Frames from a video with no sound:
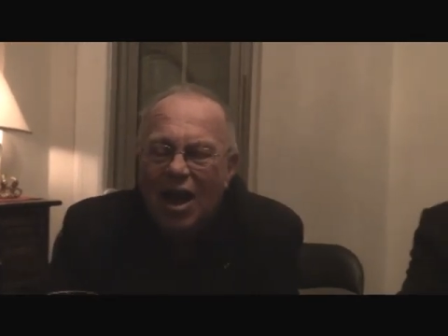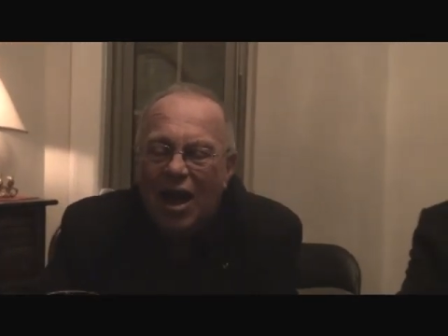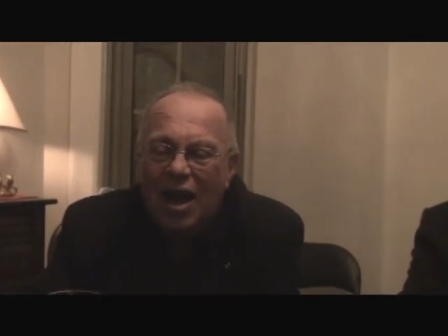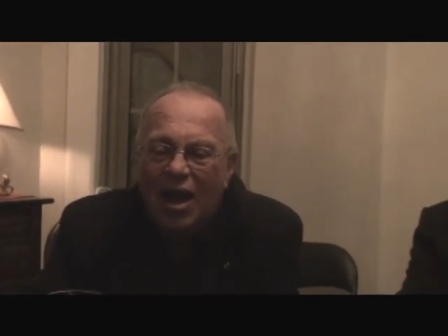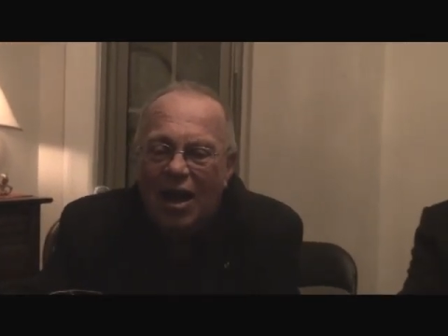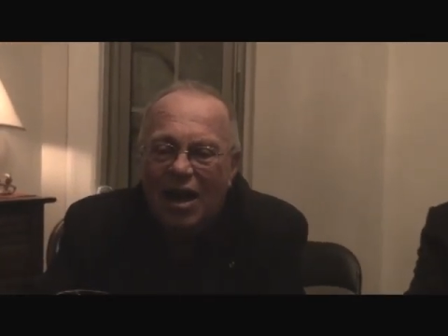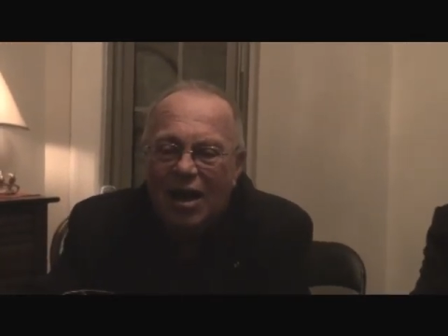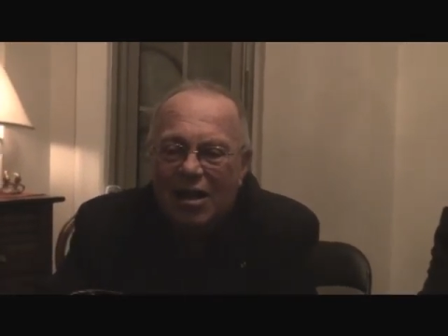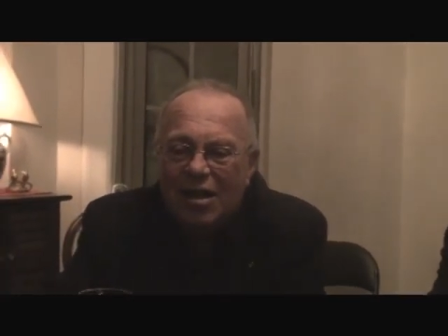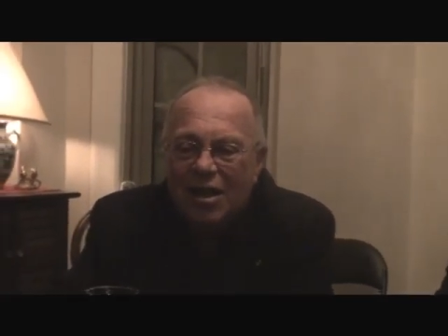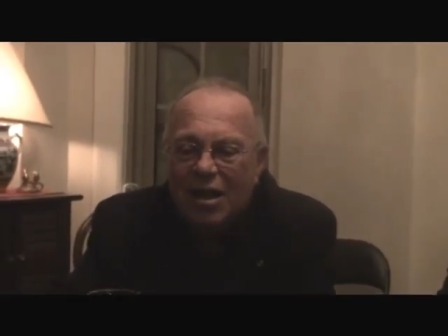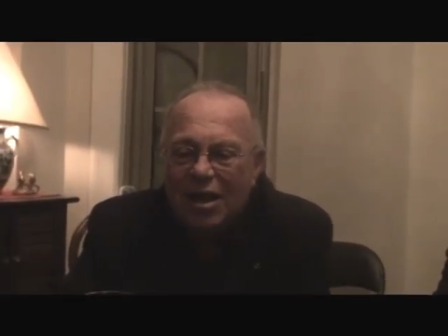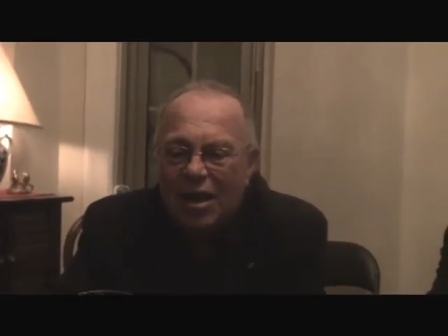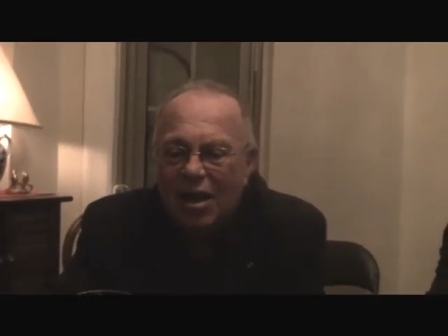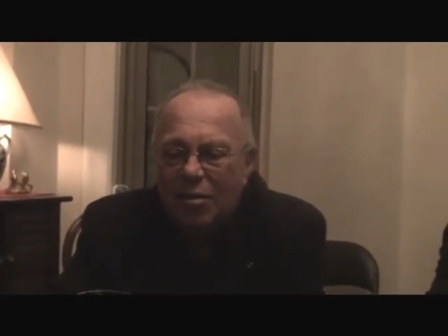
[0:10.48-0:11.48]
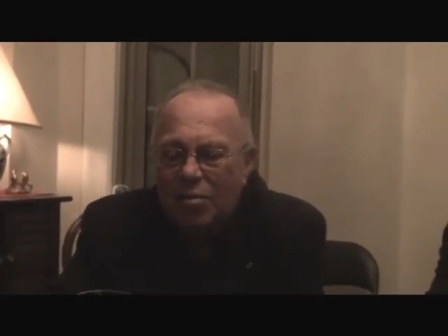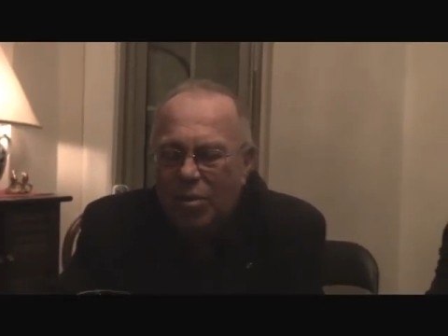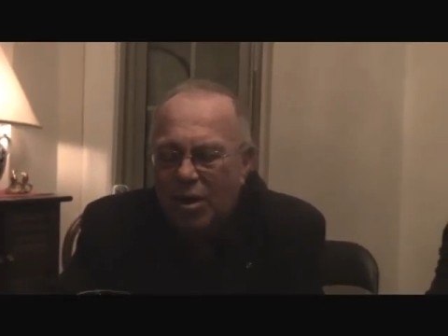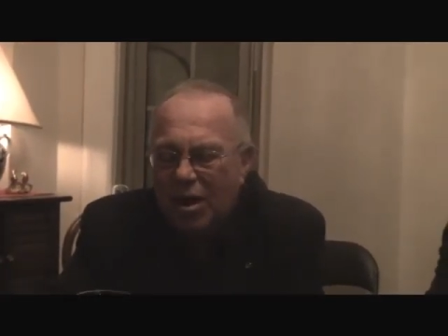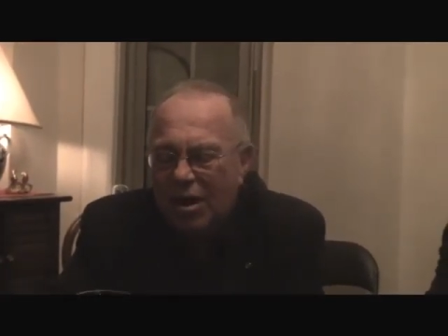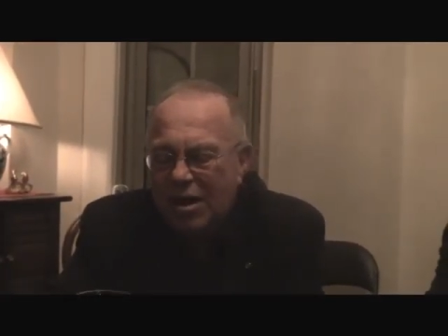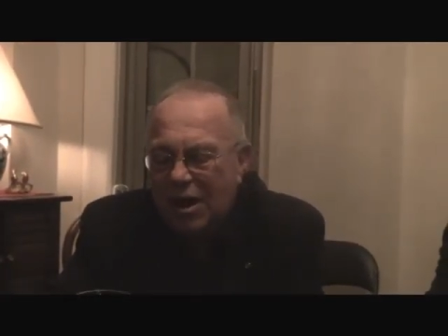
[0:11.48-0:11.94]
The
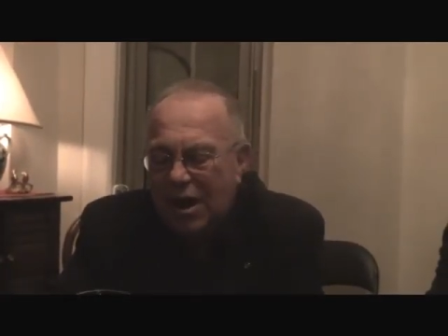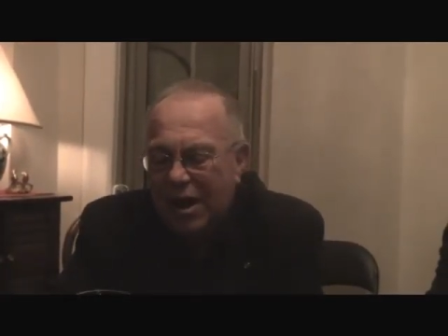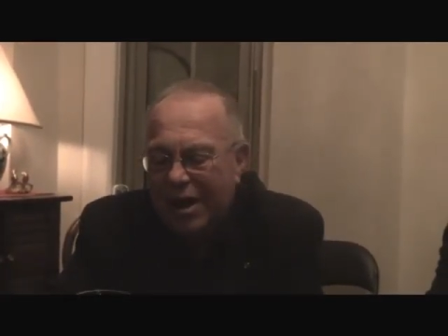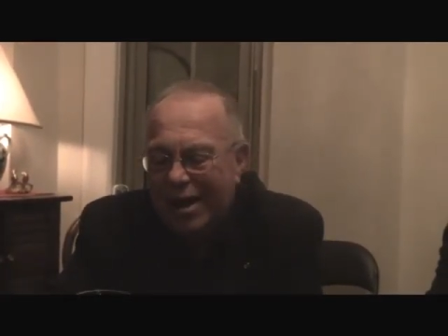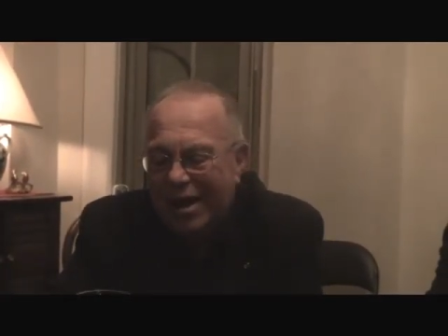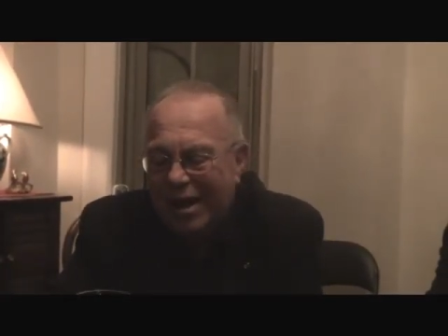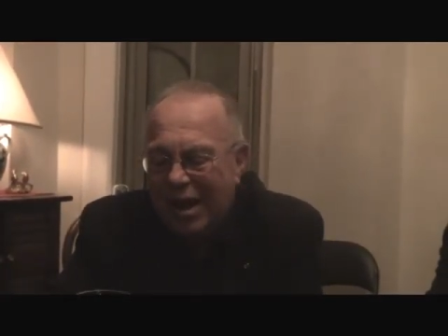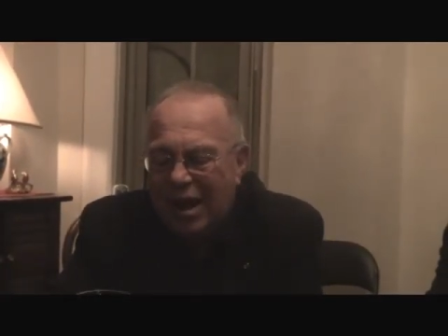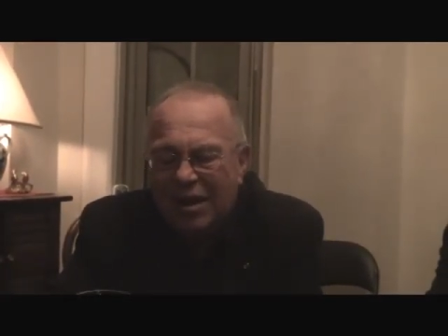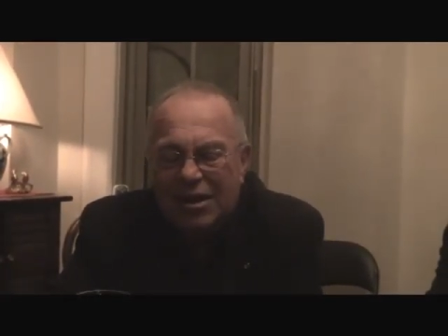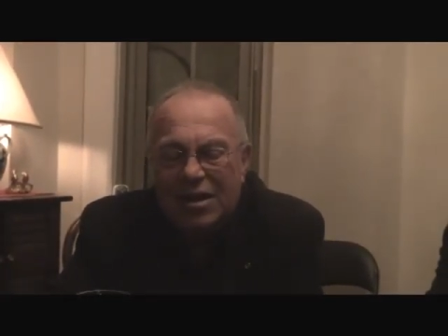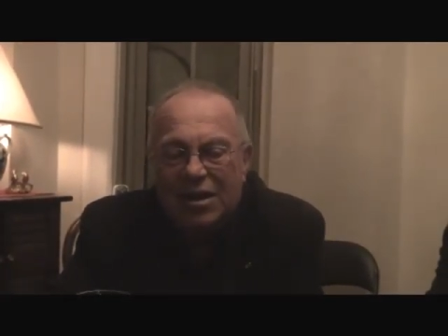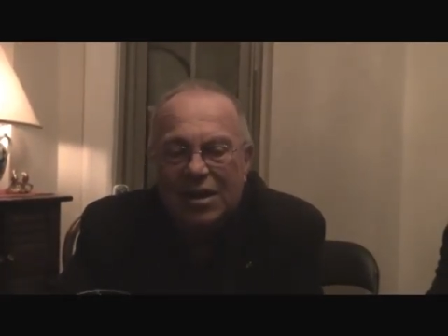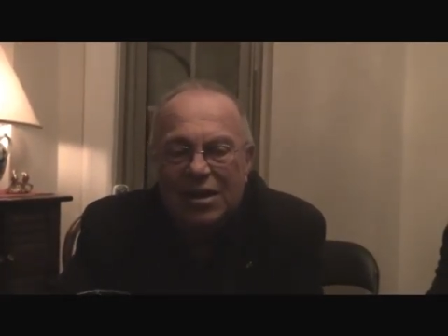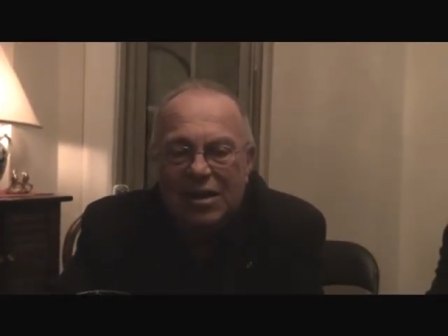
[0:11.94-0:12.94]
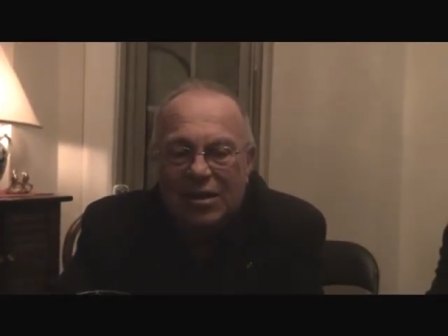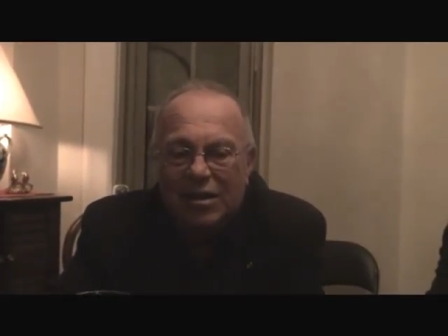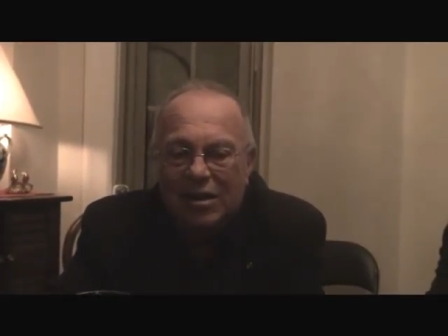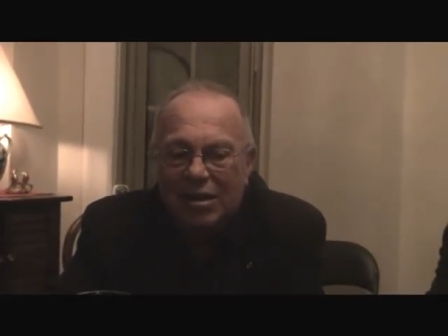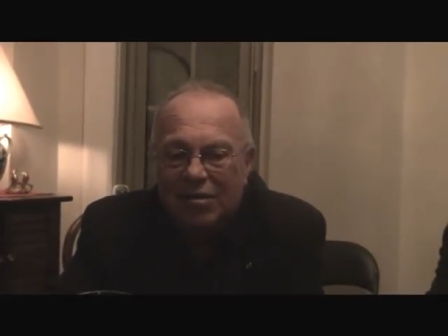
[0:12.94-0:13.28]
party elected